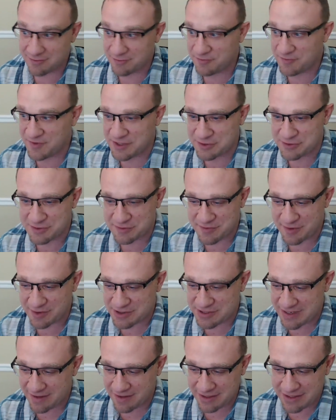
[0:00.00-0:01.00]
Features and
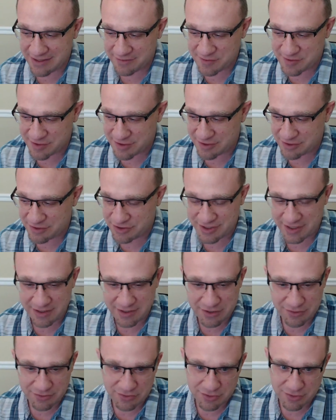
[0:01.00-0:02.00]
functionality of search
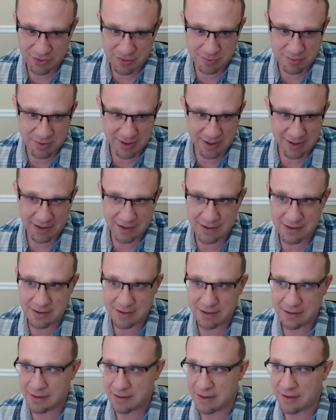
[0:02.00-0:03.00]
and YouTube
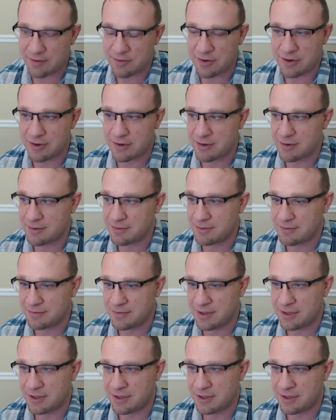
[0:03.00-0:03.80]
and other,